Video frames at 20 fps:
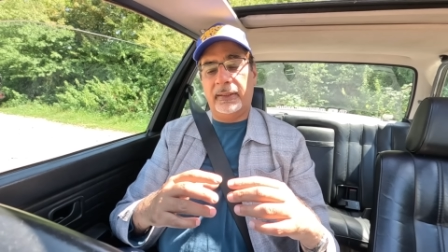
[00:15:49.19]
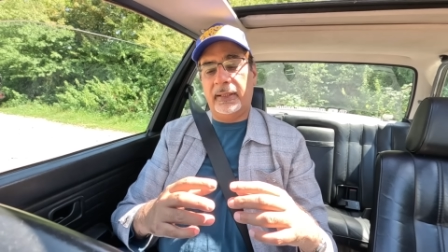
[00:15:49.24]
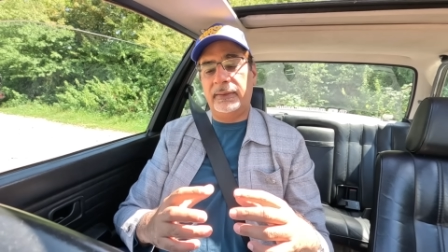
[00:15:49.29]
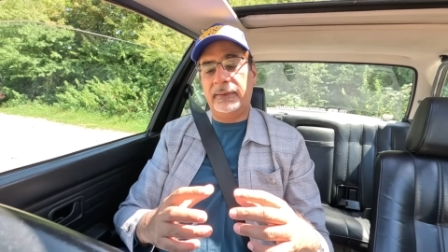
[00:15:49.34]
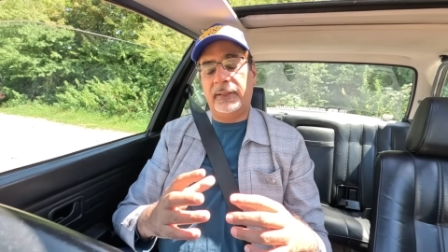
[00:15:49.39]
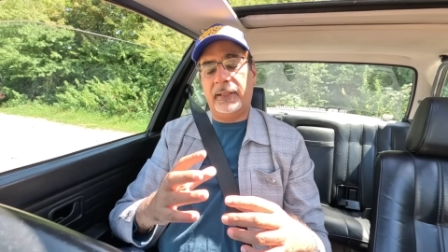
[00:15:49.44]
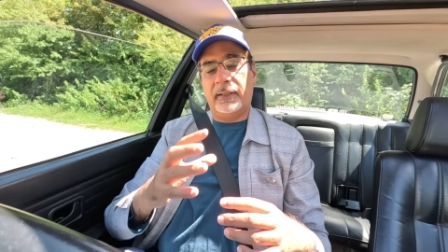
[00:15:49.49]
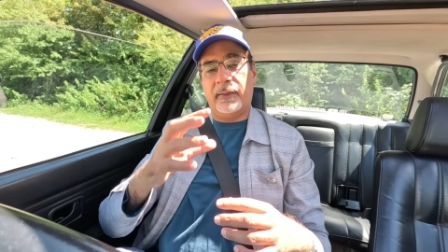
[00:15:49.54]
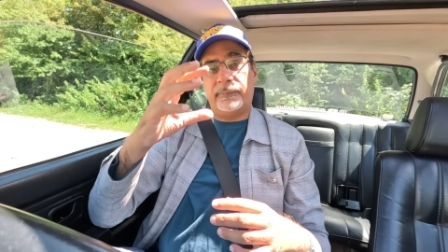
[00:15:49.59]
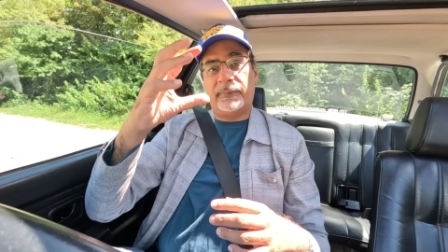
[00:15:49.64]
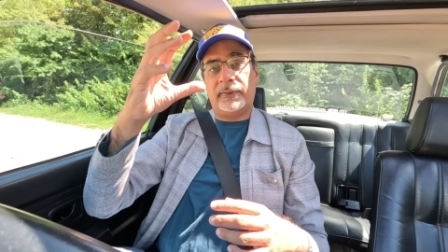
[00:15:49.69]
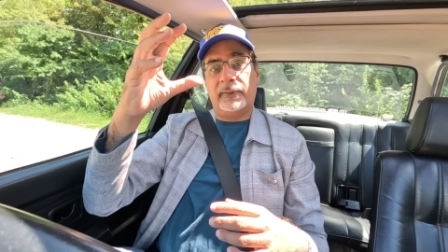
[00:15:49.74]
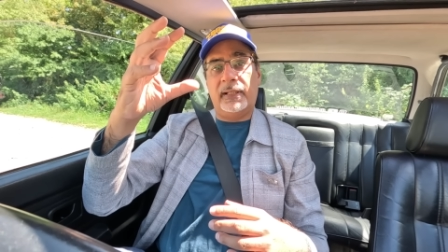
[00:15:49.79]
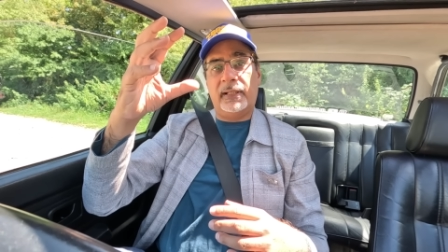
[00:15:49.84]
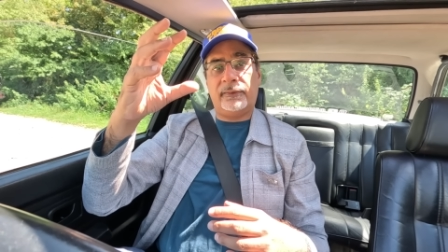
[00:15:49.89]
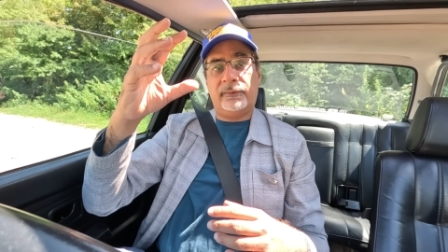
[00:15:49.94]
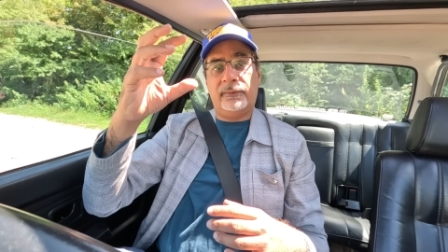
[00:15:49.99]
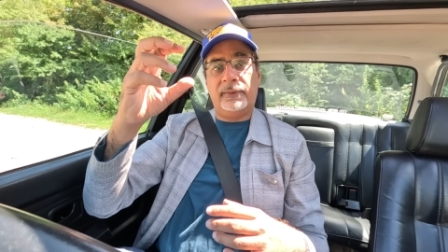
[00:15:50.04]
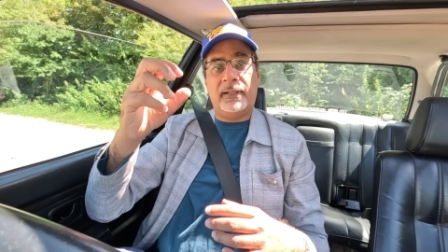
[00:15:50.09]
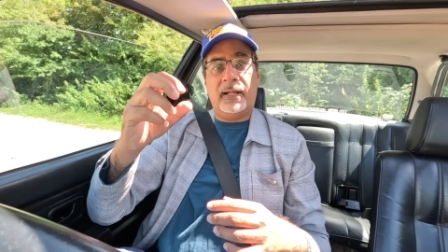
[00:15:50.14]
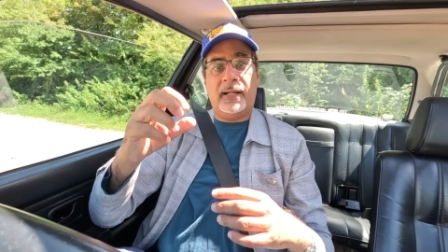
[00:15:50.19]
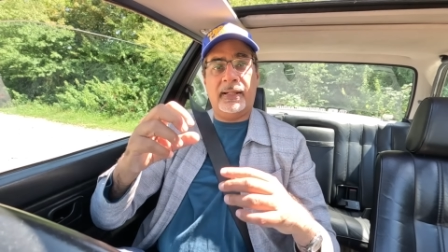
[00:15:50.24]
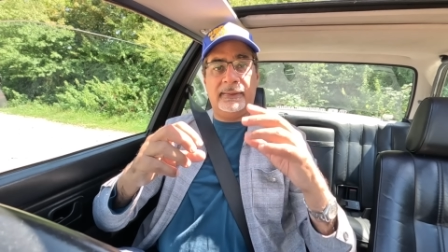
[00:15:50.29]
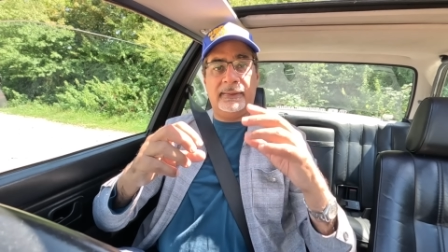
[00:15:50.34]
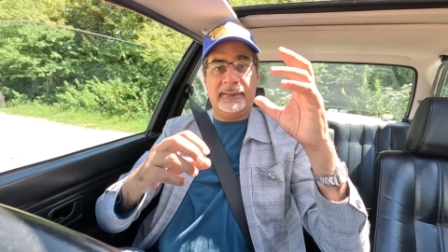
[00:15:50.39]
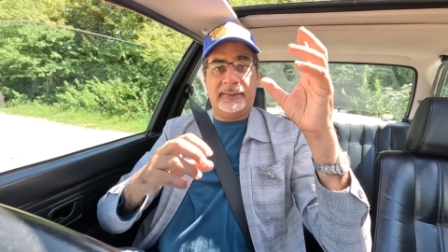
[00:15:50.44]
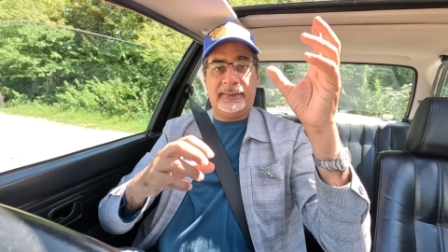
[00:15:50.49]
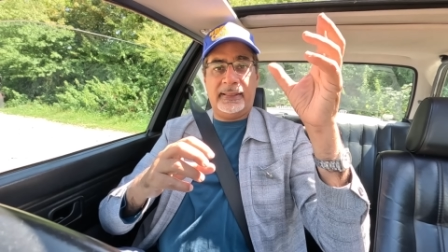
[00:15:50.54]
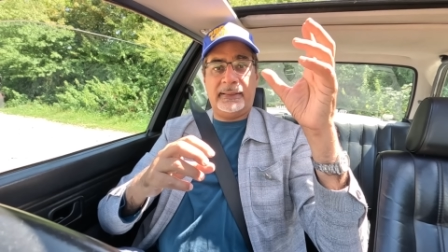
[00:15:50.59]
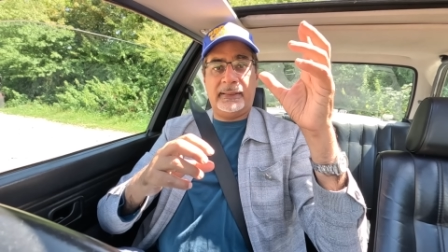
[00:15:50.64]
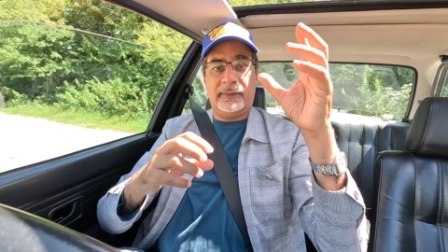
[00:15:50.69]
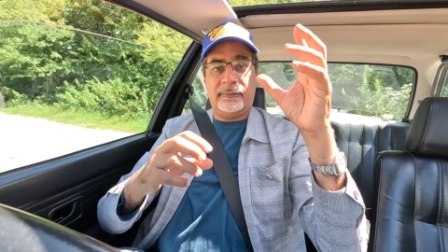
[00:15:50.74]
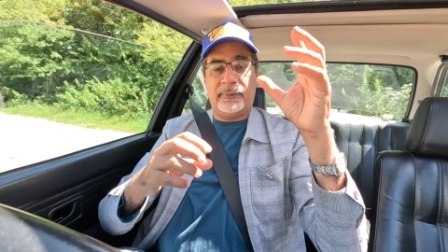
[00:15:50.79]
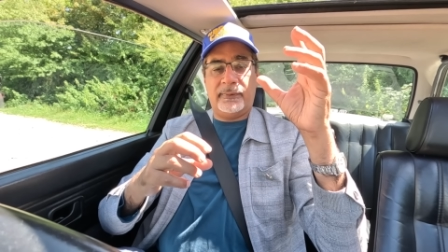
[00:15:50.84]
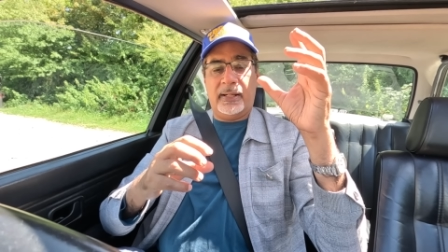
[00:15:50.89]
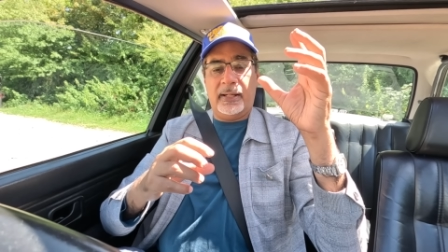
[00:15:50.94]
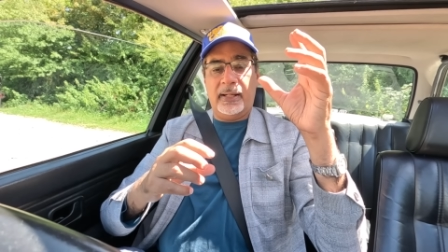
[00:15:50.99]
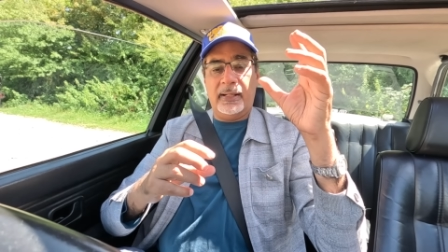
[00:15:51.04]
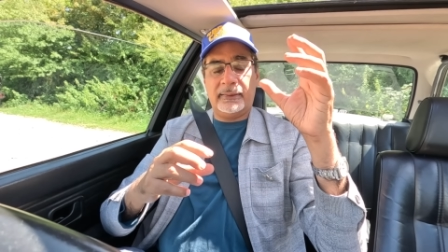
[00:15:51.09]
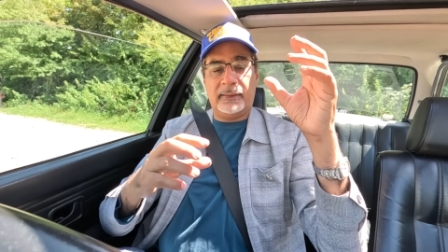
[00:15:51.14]
Then you get up to luxury cars and executive
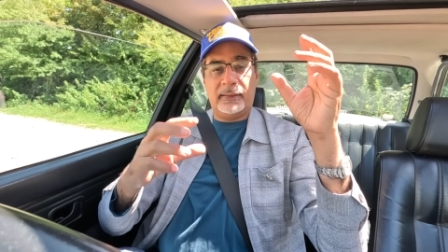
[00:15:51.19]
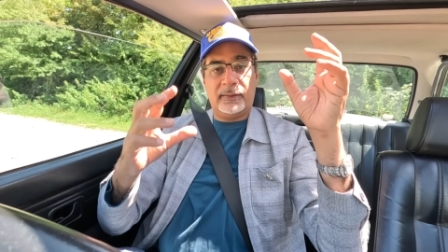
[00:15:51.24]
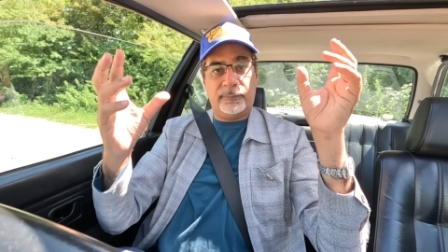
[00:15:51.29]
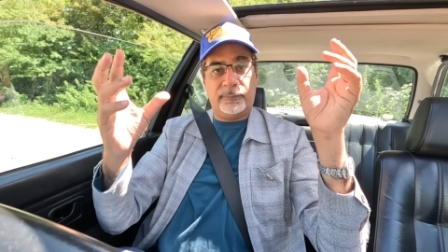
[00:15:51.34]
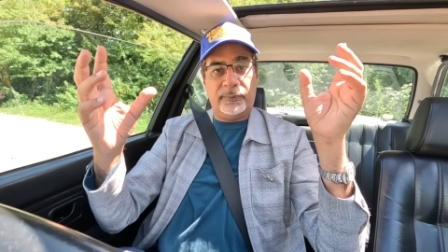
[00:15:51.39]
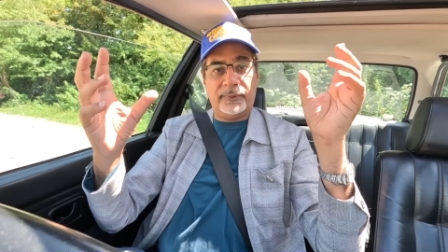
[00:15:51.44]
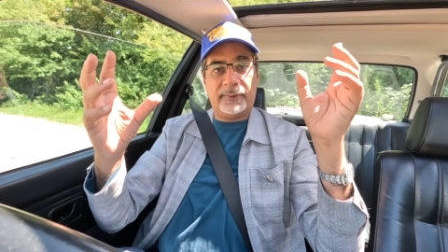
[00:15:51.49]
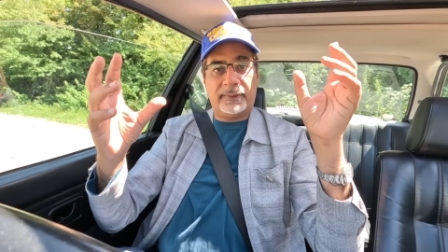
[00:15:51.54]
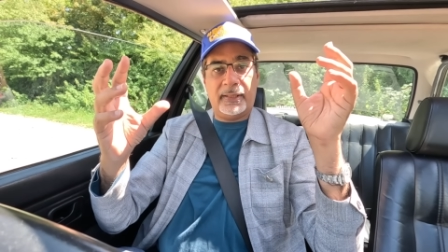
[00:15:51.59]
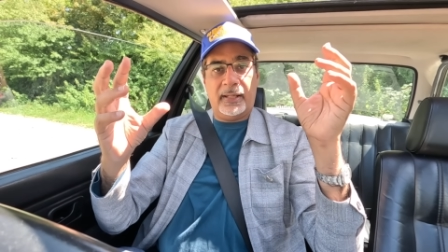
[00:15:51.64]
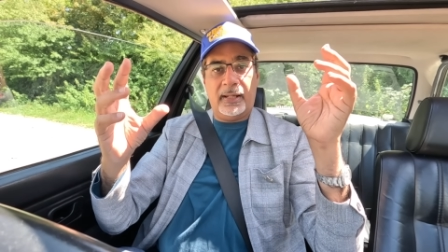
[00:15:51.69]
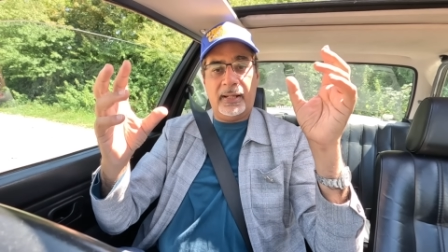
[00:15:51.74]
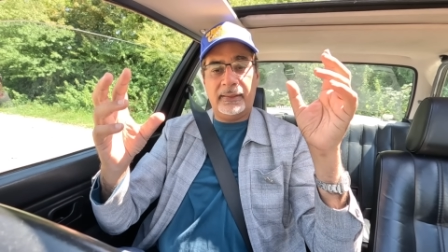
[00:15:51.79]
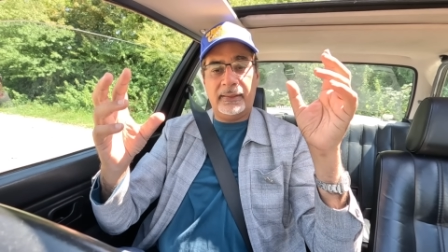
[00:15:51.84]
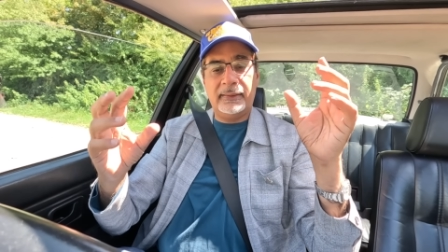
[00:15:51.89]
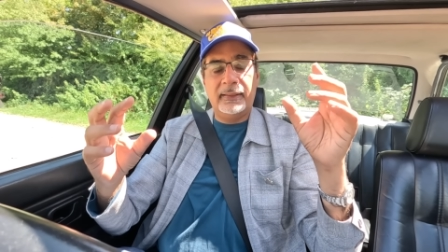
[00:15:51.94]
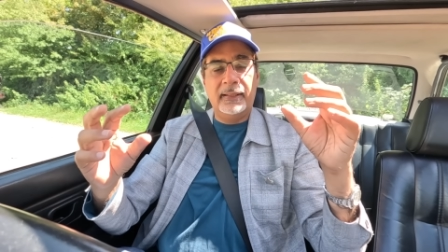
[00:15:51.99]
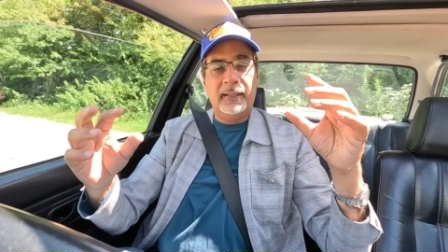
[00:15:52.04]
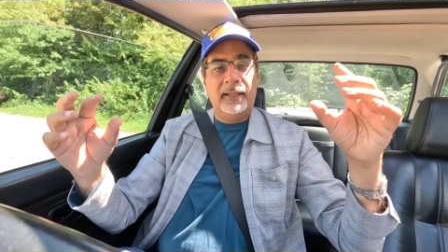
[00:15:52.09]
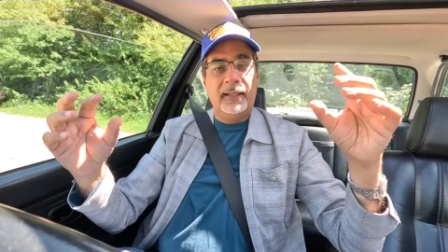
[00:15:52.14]
cars and sports cars,